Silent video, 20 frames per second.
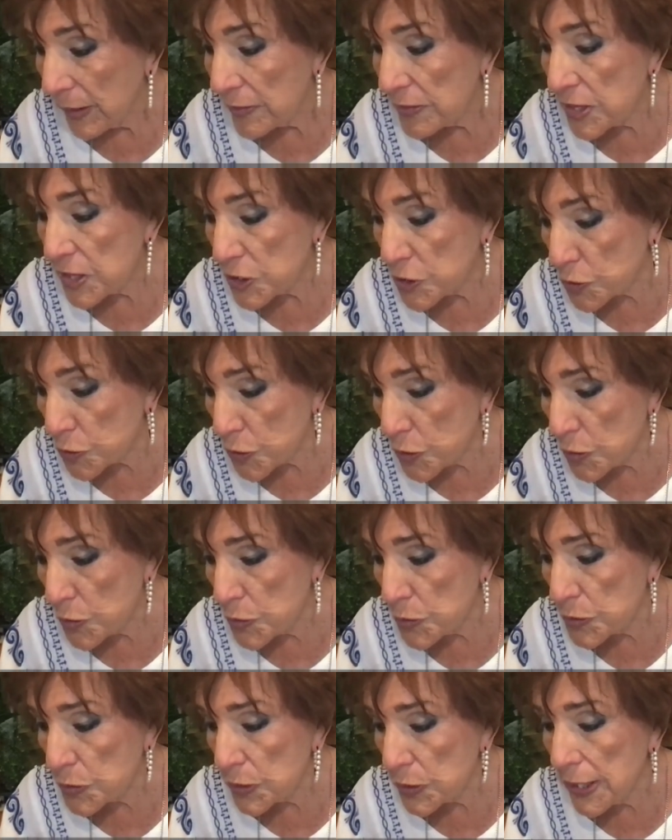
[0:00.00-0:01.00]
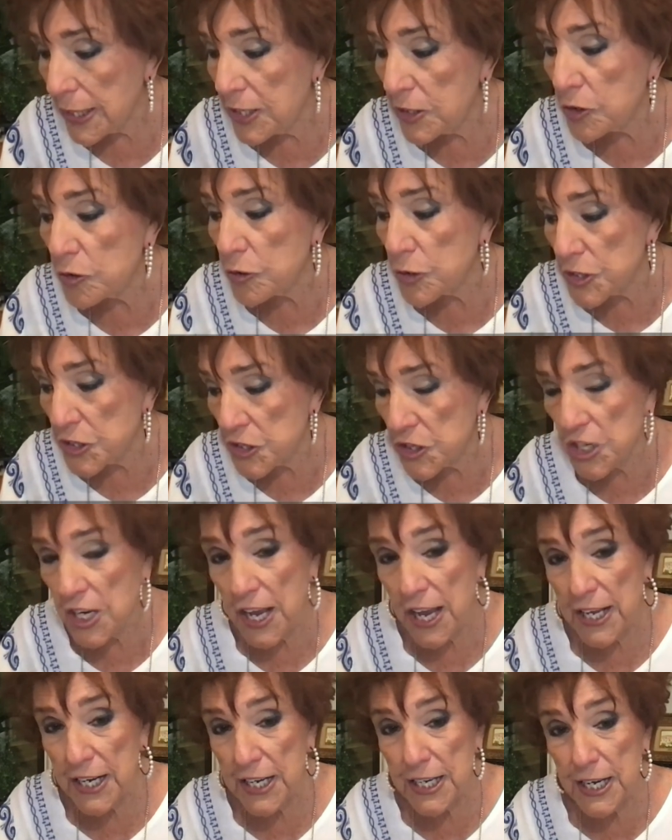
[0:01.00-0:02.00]
the truth in
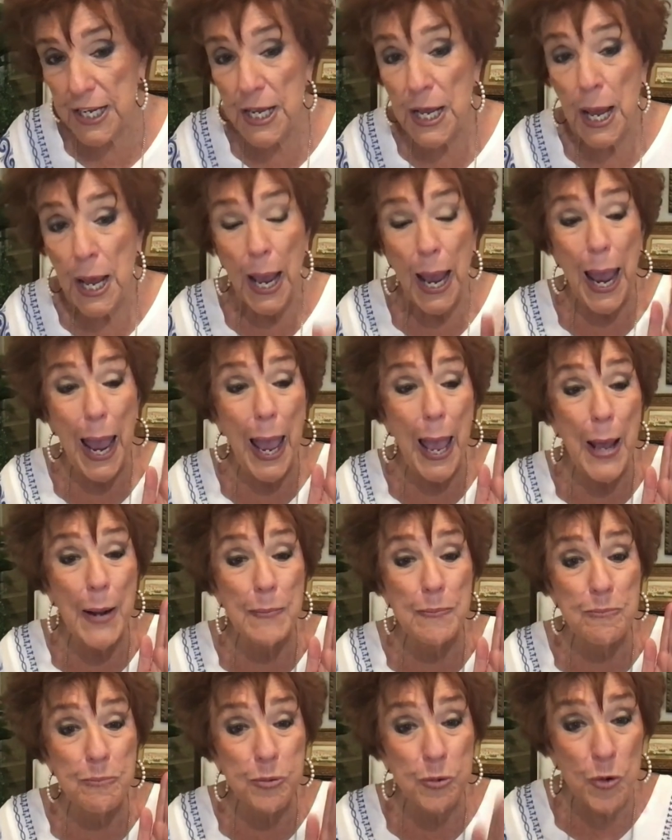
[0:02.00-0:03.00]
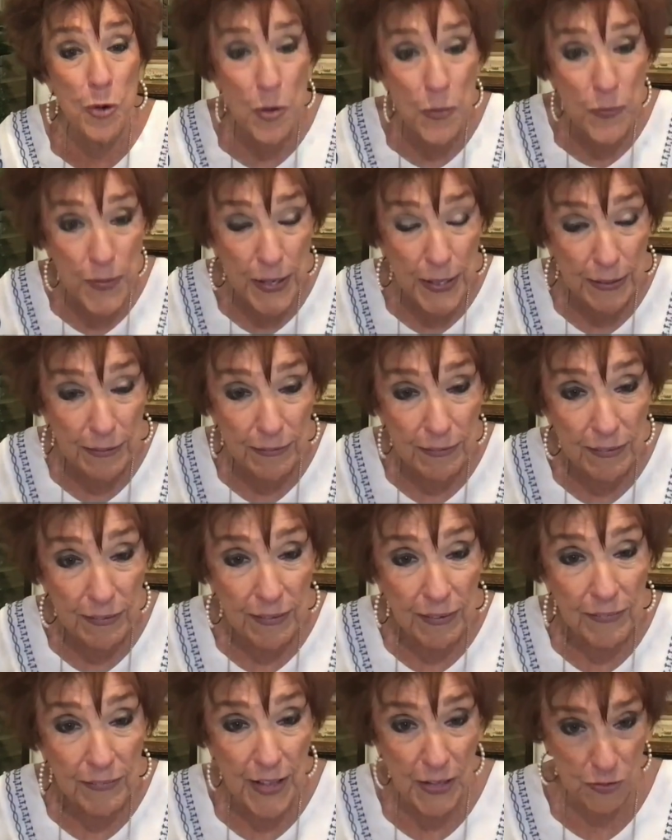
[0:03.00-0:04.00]
Christianity and prove it.
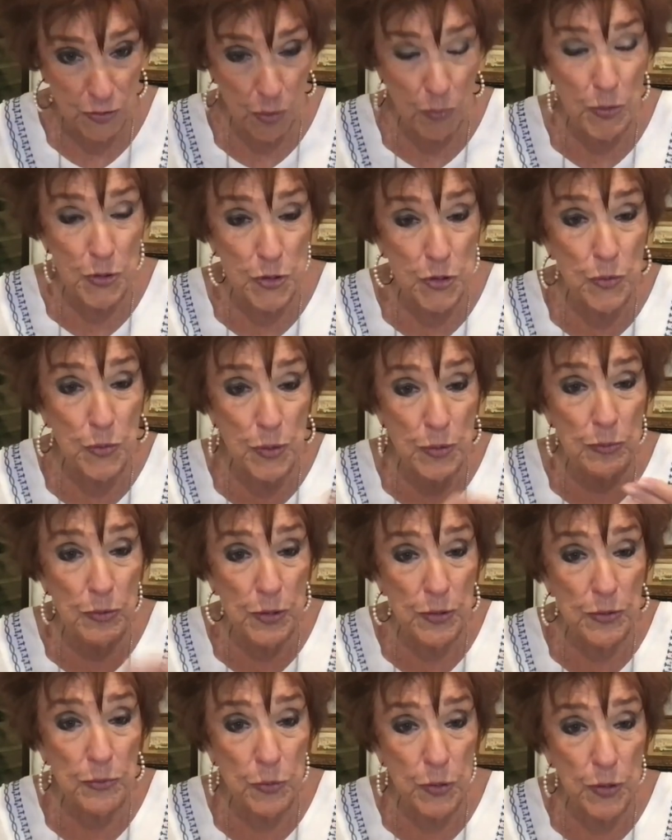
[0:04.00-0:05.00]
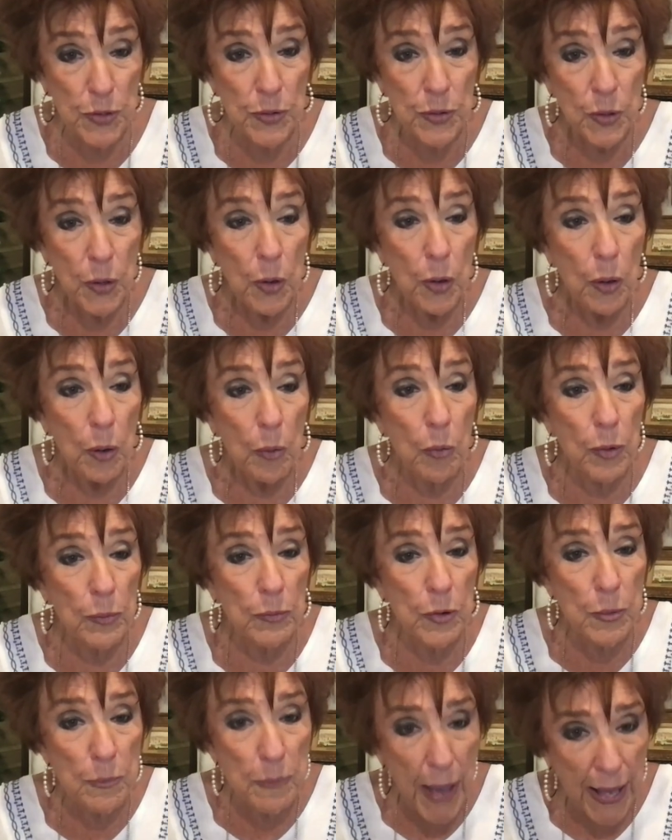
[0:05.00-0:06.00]
That's what we're doing when we're yes. when
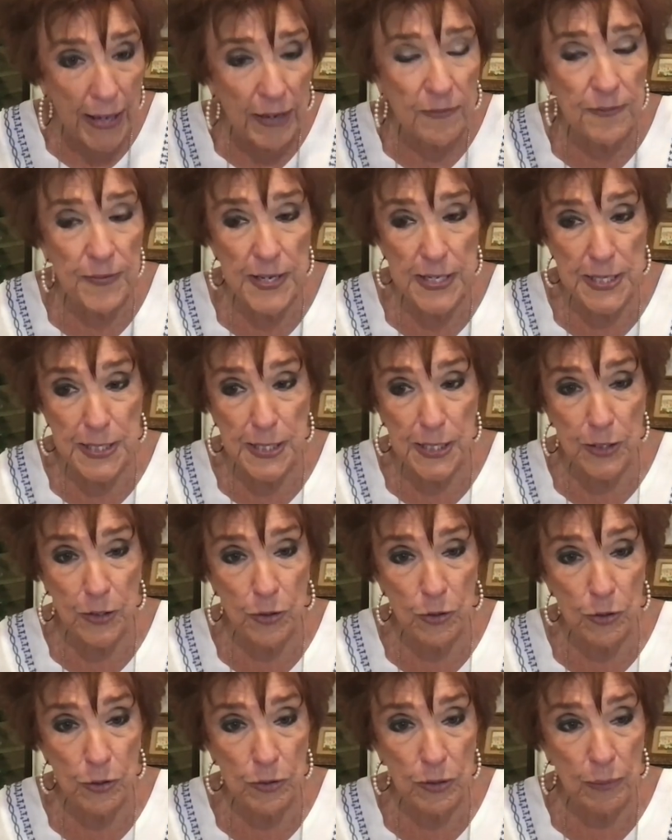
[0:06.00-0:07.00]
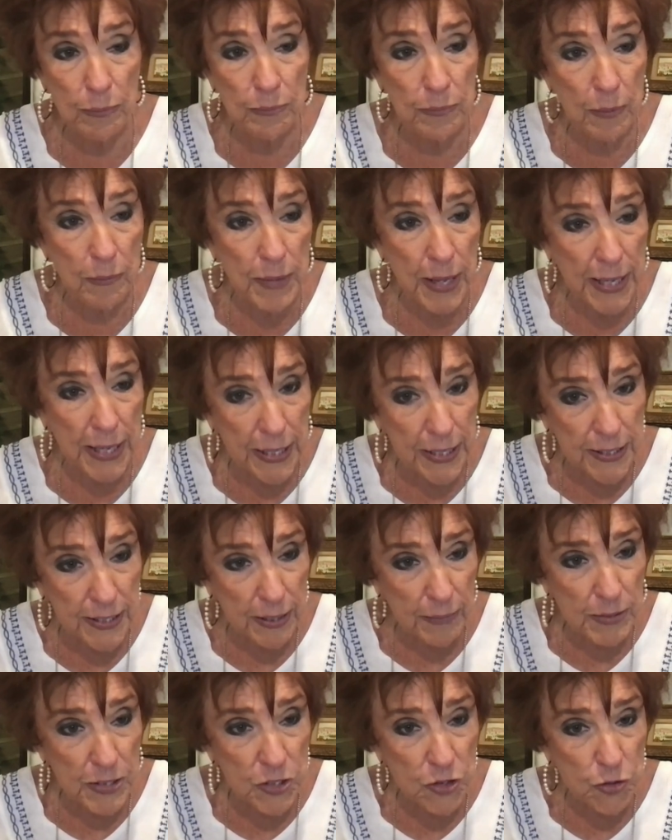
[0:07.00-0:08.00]
we're manifesting or making a
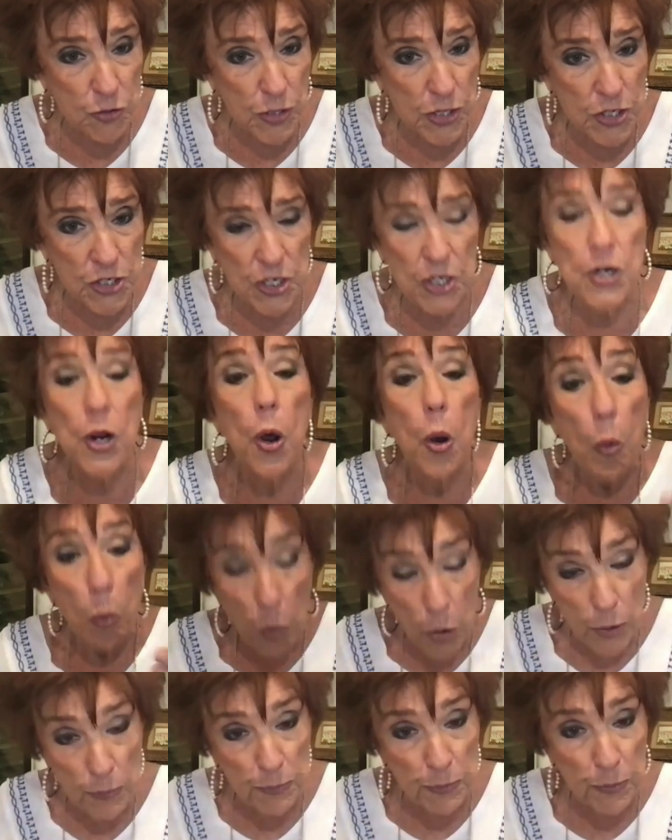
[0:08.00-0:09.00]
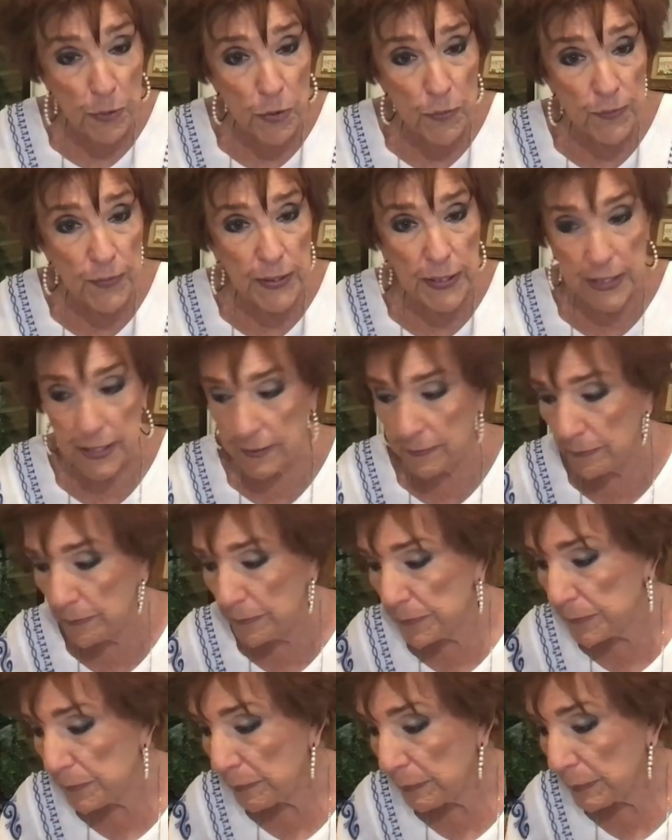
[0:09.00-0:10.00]
demonstration. We're proving it.
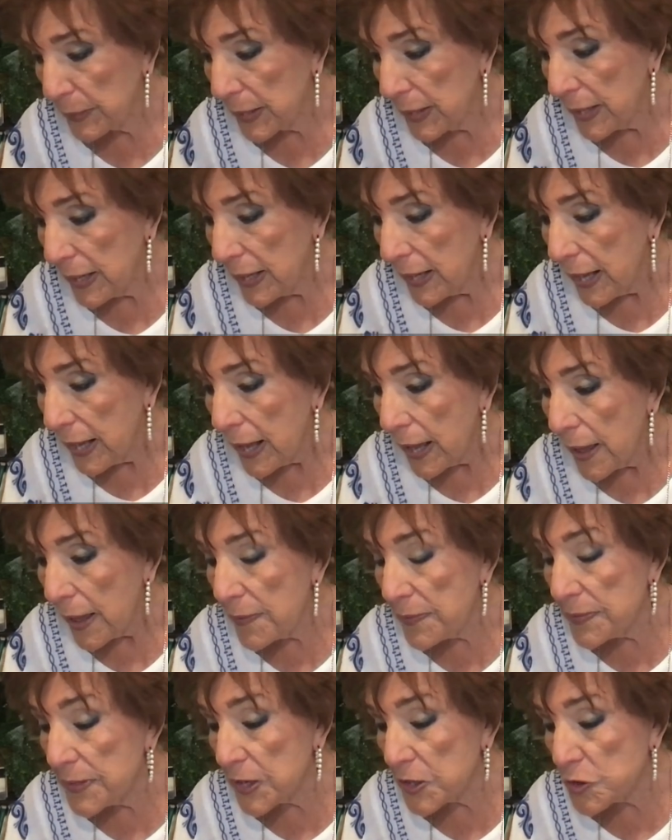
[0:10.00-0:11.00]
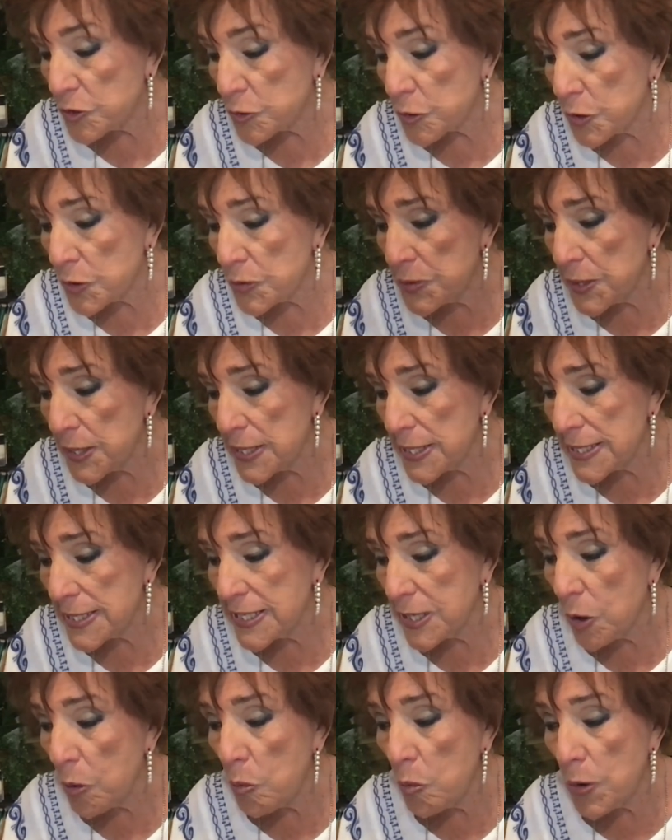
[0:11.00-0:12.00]
Yes. The truth is
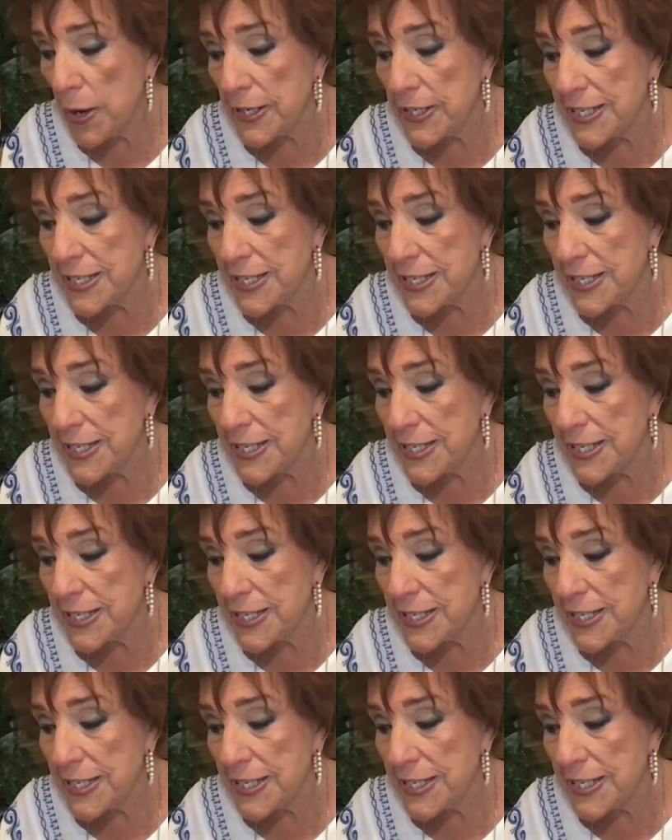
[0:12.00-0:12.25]
that we